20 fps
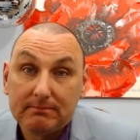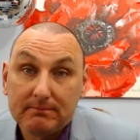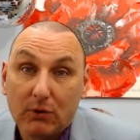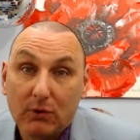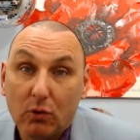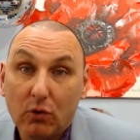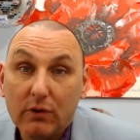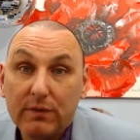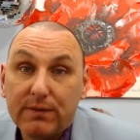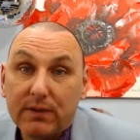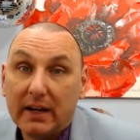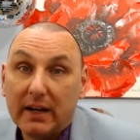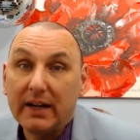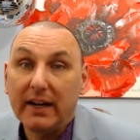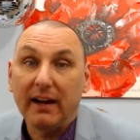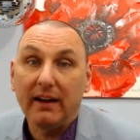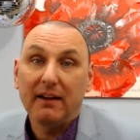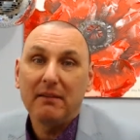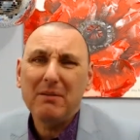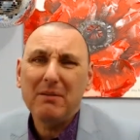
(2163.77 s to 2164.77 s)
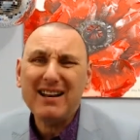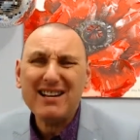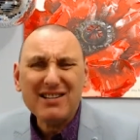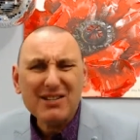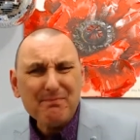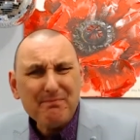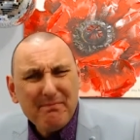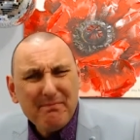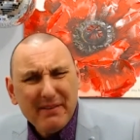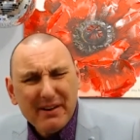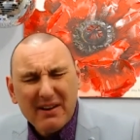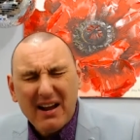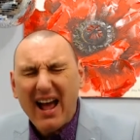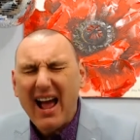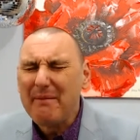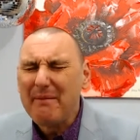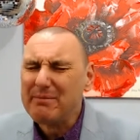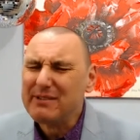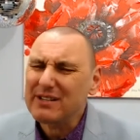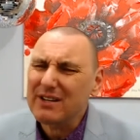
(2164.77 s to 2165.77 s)
Awful, isn't it? But it's
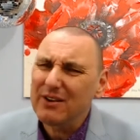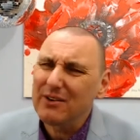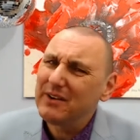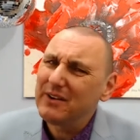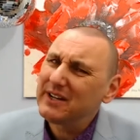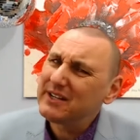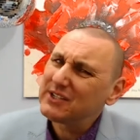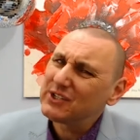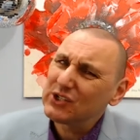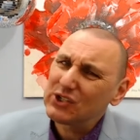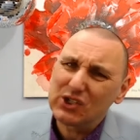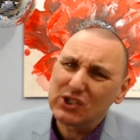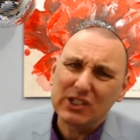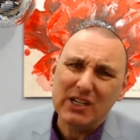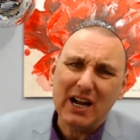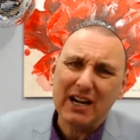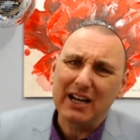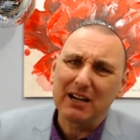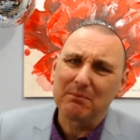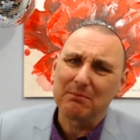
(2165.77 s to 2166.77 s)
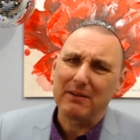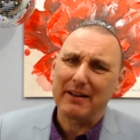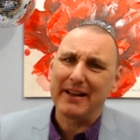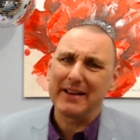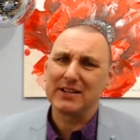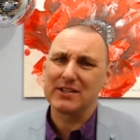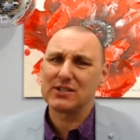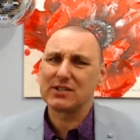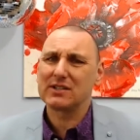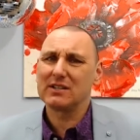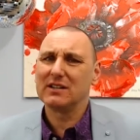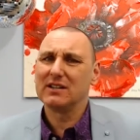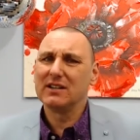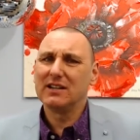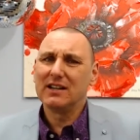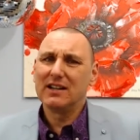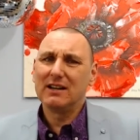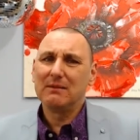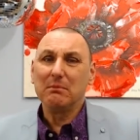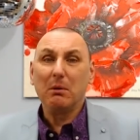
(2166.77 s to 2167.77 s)
absolutely stunning place.
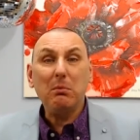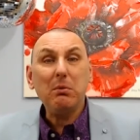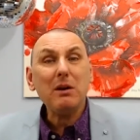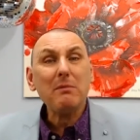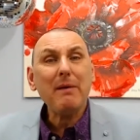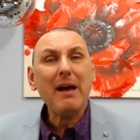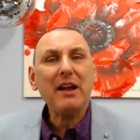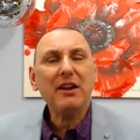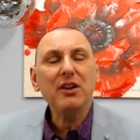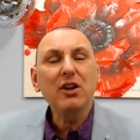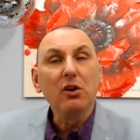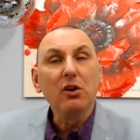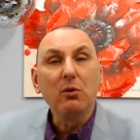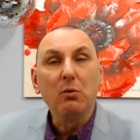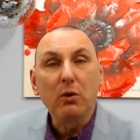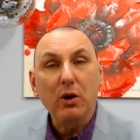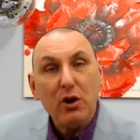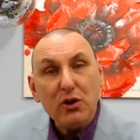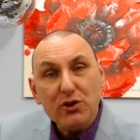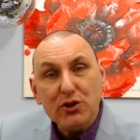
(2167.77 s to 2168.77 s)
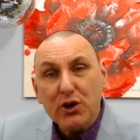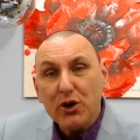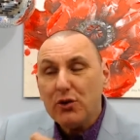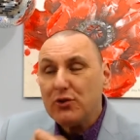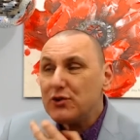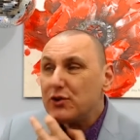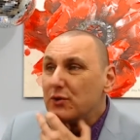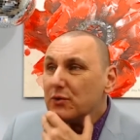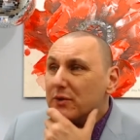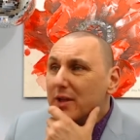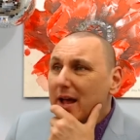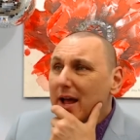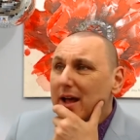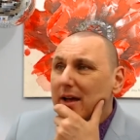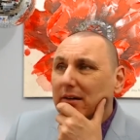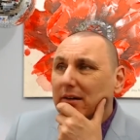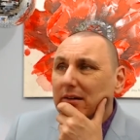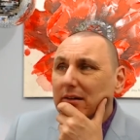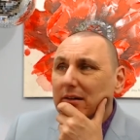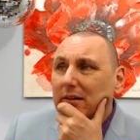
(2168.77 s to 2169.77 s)
But what about you? Could you do
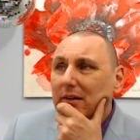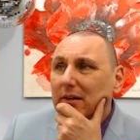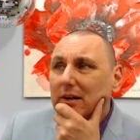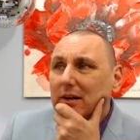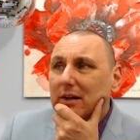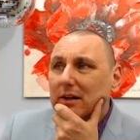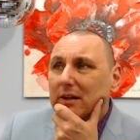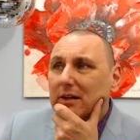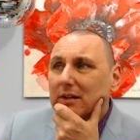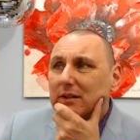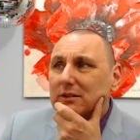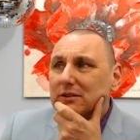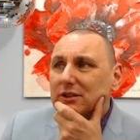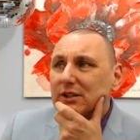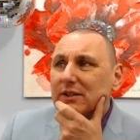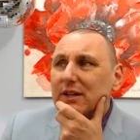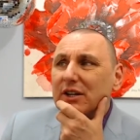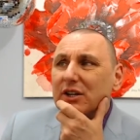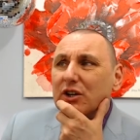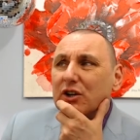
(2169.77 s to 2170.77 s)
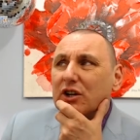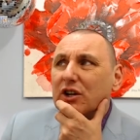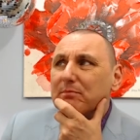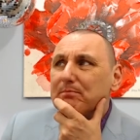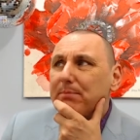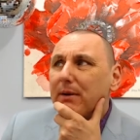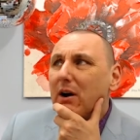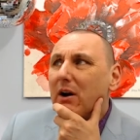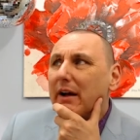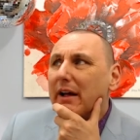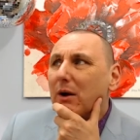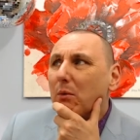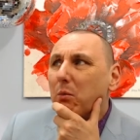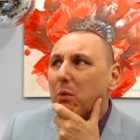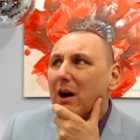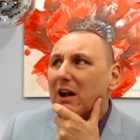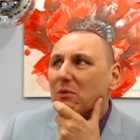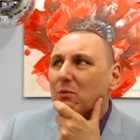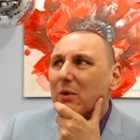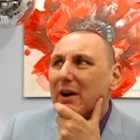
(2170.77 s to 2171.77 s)
that? Do you think you could buy a
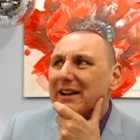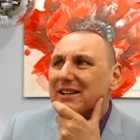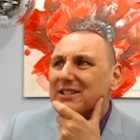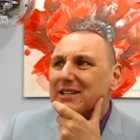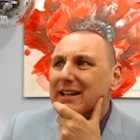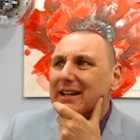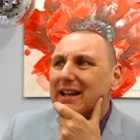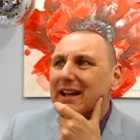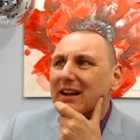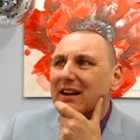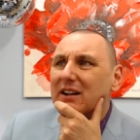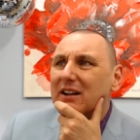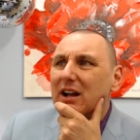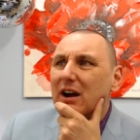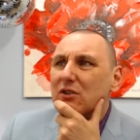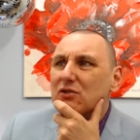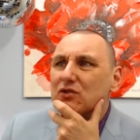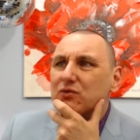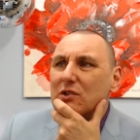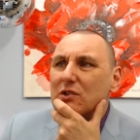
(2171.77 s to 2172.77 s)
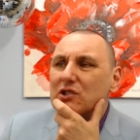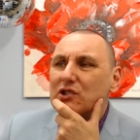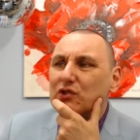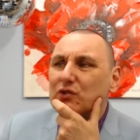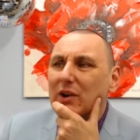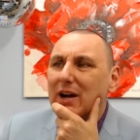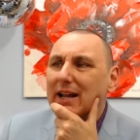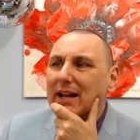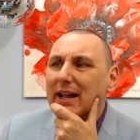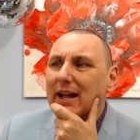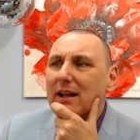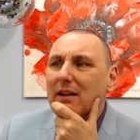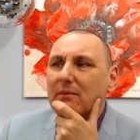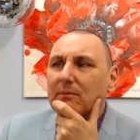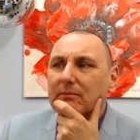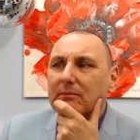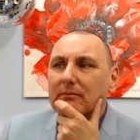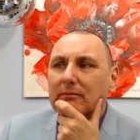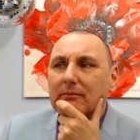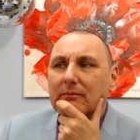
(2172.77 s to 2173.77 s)
one-way ticket and go to Australia
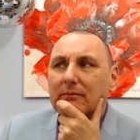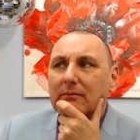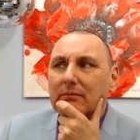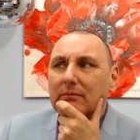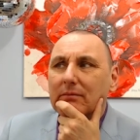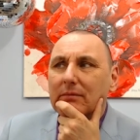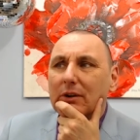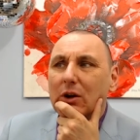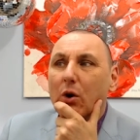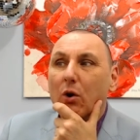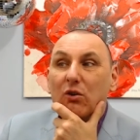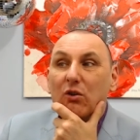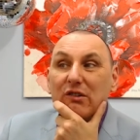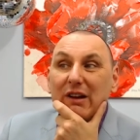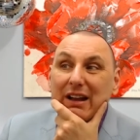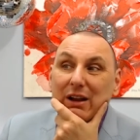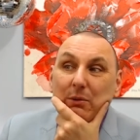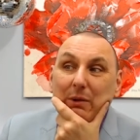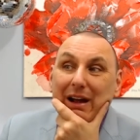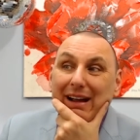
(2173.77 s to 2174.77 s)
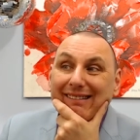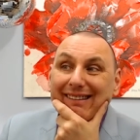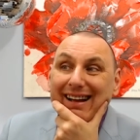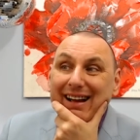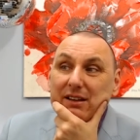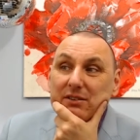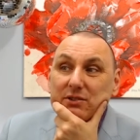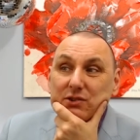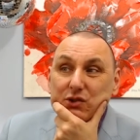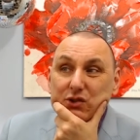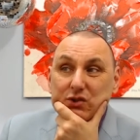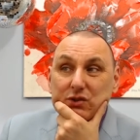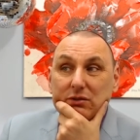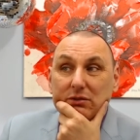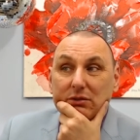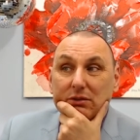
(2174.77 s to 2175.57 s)
or anywhere else?